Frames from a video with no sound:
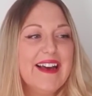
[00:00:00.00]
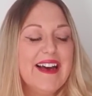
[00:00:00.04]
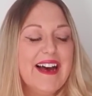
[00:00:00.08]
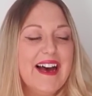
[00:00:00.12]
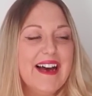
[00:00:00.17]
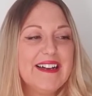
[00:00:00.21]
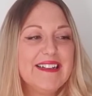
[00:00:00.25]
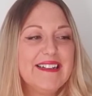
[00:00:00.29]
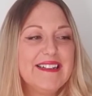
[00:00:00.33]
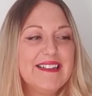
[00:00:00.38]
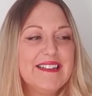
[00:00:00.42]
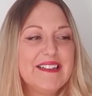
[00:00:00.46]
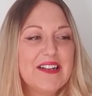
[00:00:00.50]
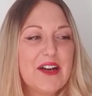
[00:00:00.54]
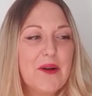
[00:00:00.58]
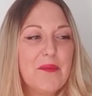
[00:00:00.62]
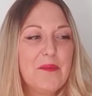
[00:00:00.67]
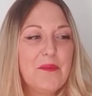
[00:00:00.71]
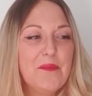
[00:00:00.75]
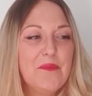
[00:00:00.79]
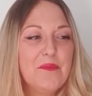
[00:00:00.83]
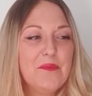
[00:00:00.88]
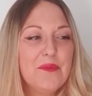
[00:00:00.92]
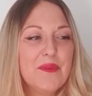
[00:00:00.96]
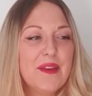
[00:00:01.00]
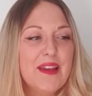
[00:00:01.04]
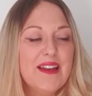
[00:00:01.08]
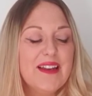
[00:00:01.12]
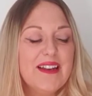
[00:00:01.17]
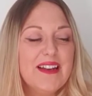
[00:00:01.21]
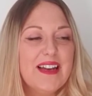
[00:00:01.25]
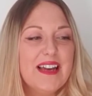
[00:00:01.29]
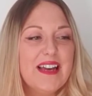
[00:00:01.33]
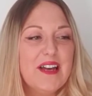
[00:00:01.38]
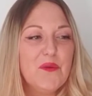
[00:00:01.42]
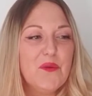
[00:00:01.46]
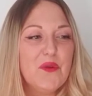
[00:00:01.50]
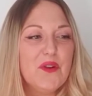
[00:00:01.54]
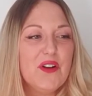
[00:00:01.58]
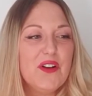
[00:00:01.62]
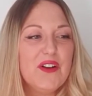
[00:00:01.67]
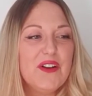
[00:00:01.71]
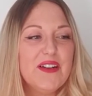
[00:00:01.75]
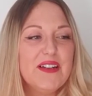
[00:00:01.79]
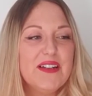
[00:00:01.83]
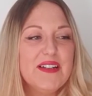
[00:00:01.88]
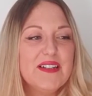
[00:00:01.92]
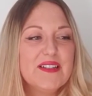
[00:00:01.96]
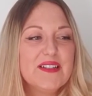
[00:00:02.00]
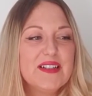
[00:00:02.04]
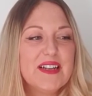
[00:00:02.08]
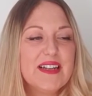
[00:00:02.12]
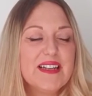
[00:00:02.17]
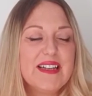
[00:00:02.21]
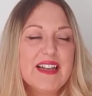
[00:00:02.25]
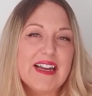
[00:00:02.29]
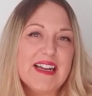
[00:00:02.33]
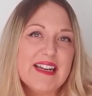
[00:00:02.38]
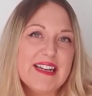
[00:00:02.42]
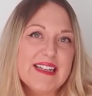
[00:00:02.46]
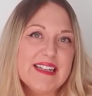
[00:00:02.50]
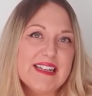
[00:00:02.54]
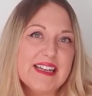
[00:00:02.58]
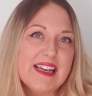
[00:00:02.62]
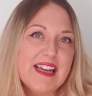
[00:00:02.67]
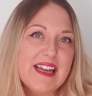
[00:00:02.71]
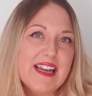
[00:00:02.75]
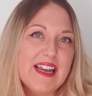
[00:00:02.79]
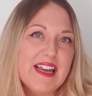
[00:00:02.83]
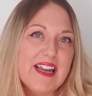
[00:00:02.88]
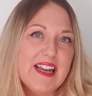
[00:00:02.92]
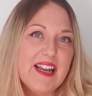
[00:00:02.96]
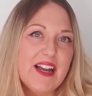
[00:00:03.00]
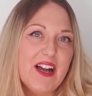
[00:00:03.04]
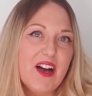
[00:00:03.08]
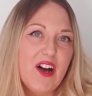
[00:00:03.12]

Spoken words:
And it was a lady,